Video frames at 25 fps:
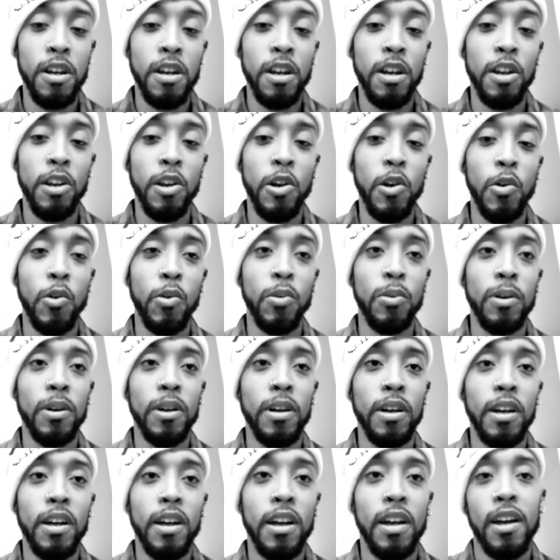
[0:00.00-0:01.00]

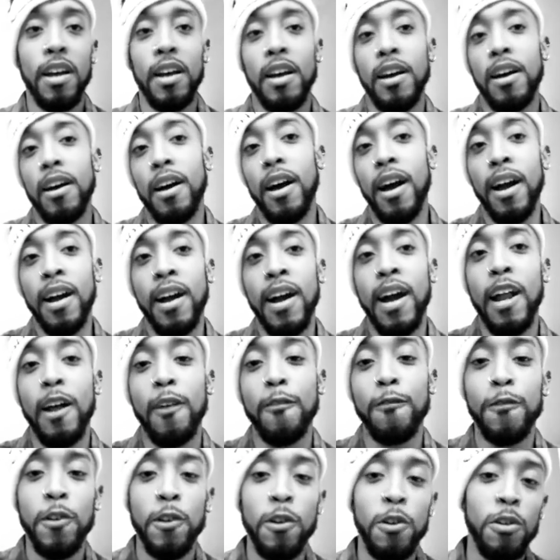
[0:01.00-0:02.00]
I kind
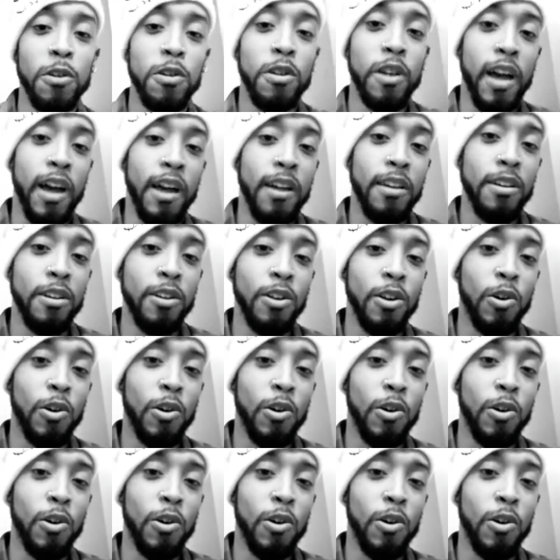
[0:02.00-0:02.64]
of feel that,